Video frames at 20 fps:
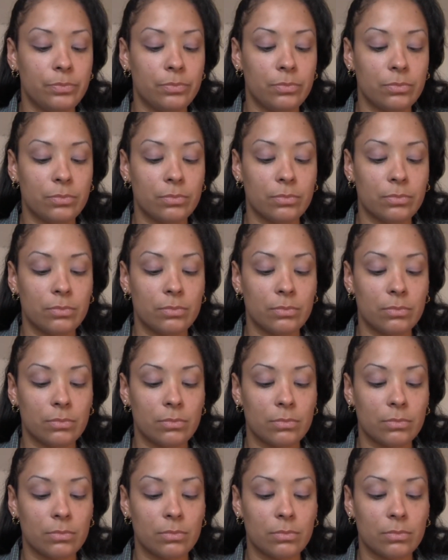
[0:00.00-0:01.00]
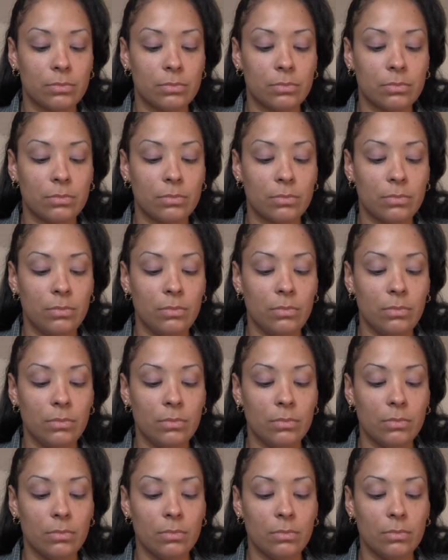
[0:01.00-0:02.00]

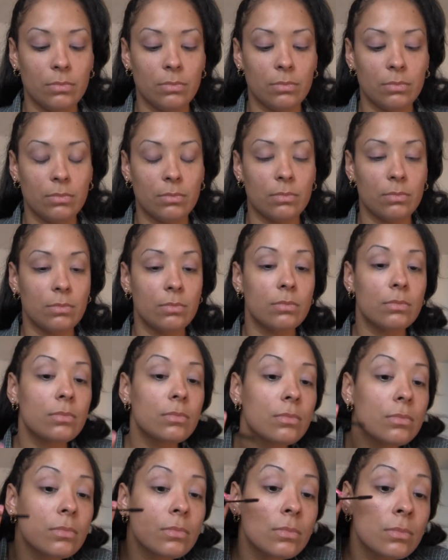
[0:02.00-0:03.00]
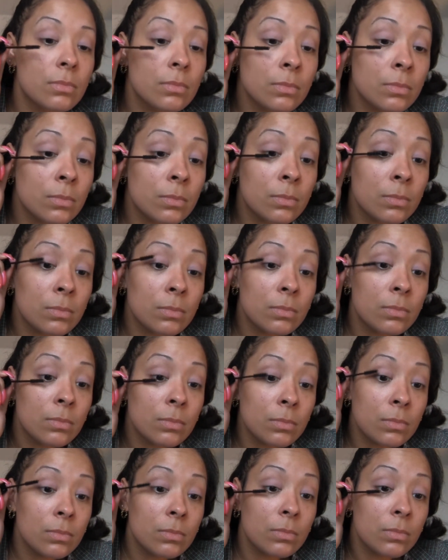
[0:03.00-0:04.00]

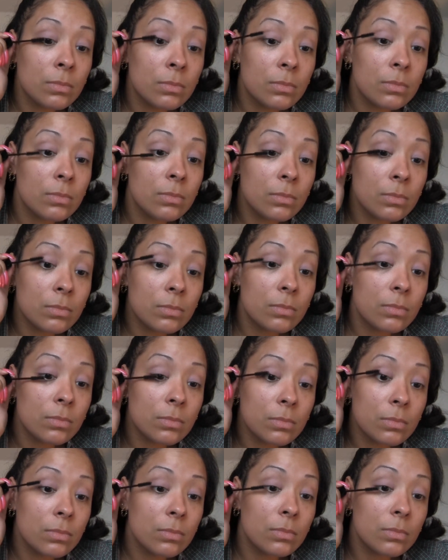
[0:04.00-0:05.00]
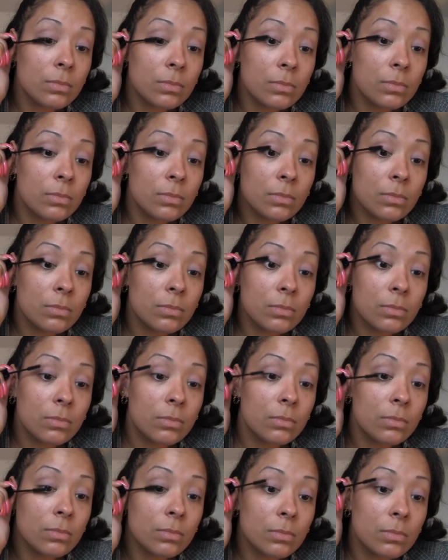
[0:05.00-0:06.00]

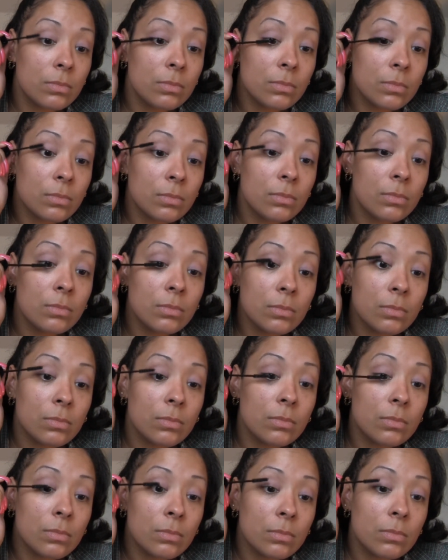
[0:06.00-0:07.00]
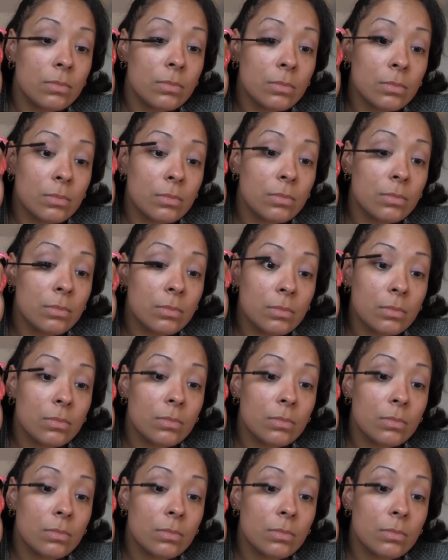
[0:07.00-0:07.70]
Nothing is said.